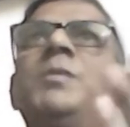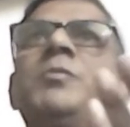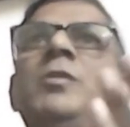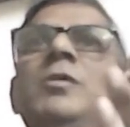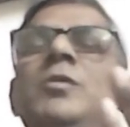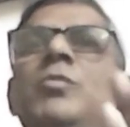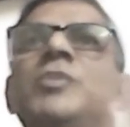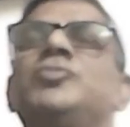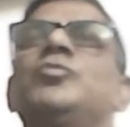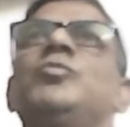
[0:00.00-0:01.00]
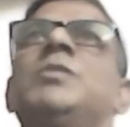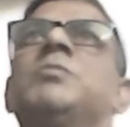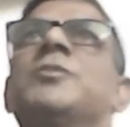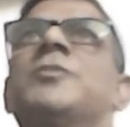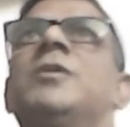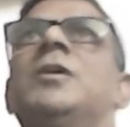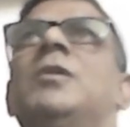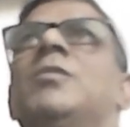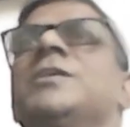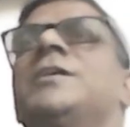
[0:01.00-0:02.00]
people, why should we bother
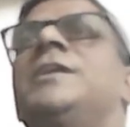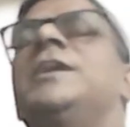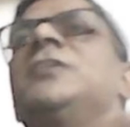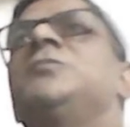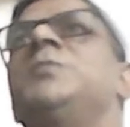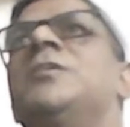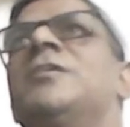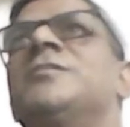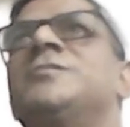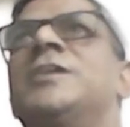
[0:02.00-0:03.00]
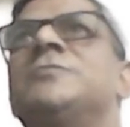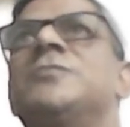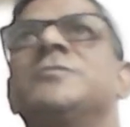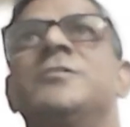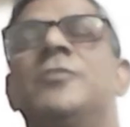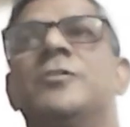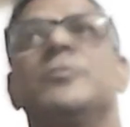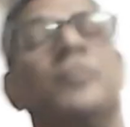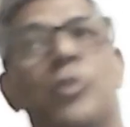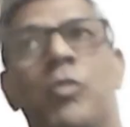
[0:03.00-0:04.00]
whether a native speaker understands us or not?
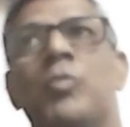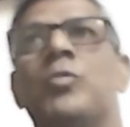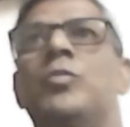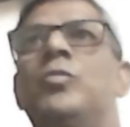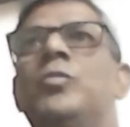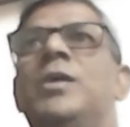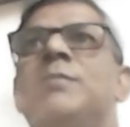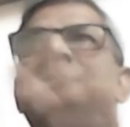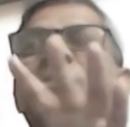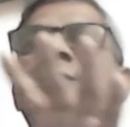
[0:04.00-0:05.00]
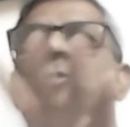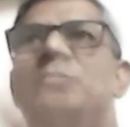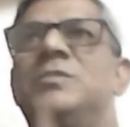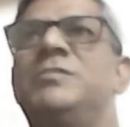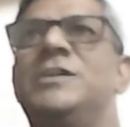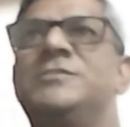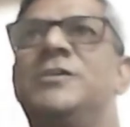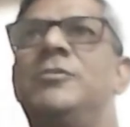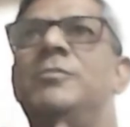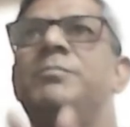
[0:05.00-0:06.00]
No, we have become a global village
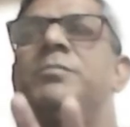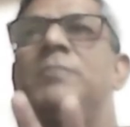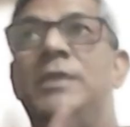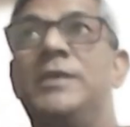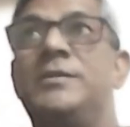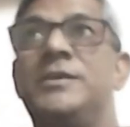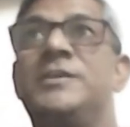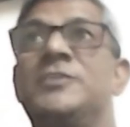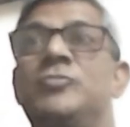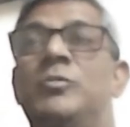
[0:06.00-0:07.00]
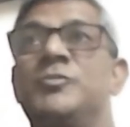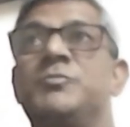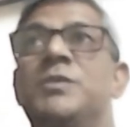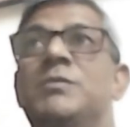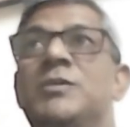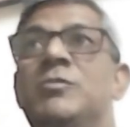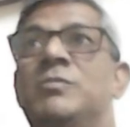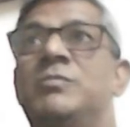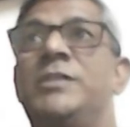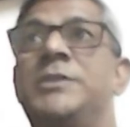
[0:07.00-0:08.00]
now. It has almost become a
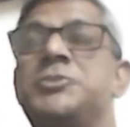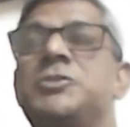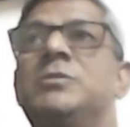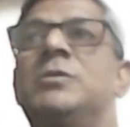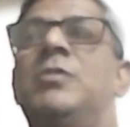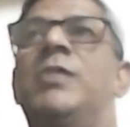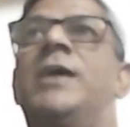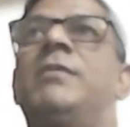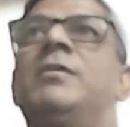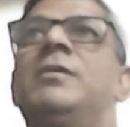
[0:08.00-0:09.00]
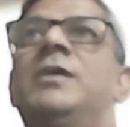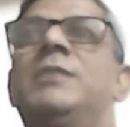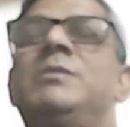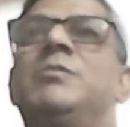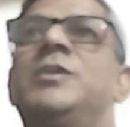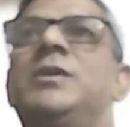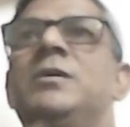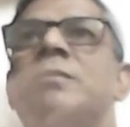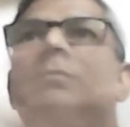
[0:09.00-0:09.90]
global village where everybody